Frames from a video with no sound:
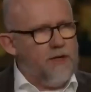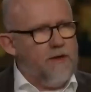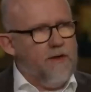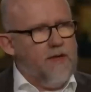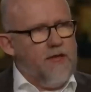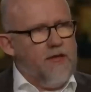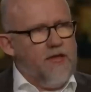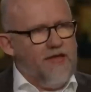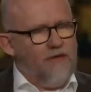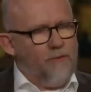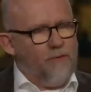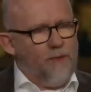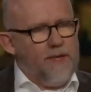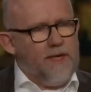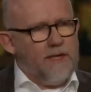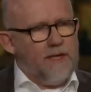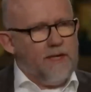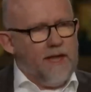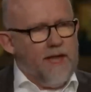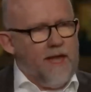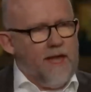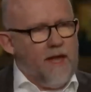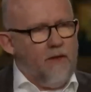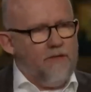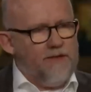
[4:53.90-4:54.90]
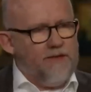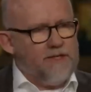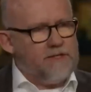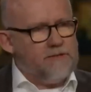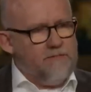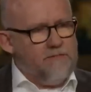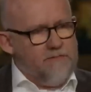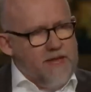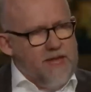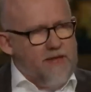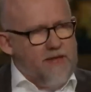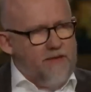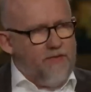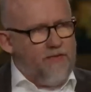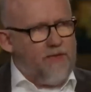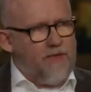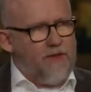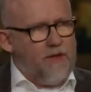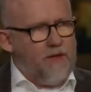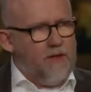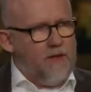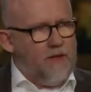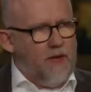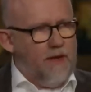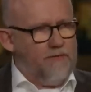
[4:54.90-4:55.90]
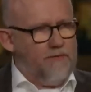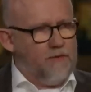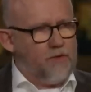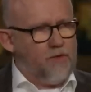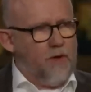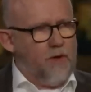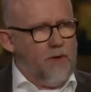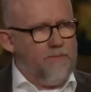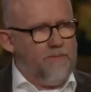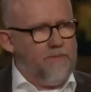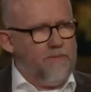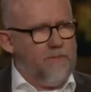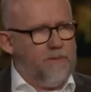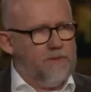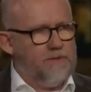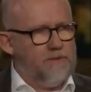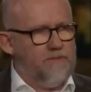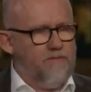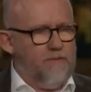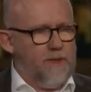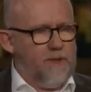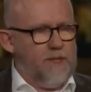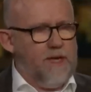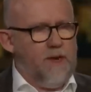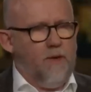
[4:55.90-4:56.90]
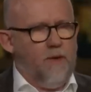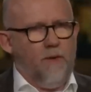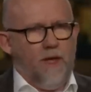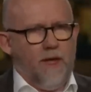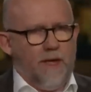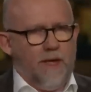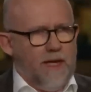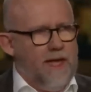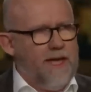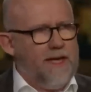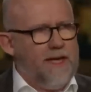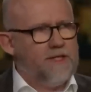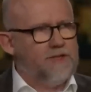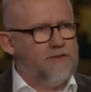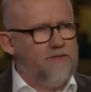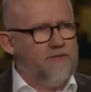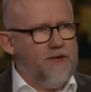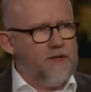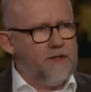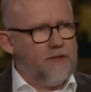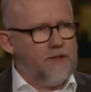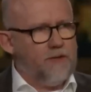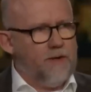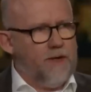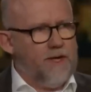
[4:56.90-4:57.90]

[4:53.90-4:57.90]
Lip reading: all, persecuted by a shadowy group that includes everyone